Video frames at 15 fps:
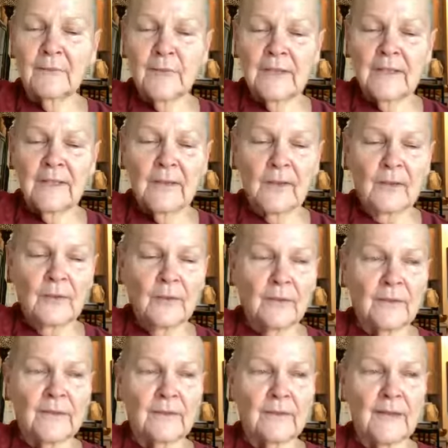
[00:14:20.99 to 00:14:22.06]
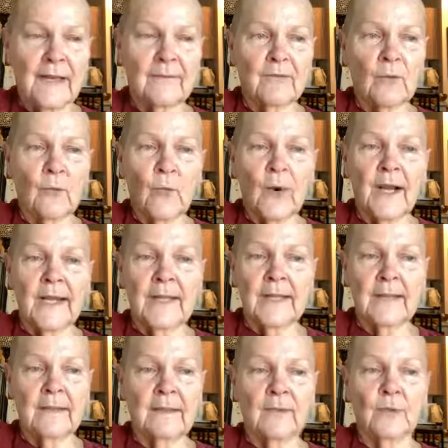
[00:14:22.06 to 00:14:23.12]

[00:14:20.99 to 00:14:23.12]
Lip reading: If we don't have a way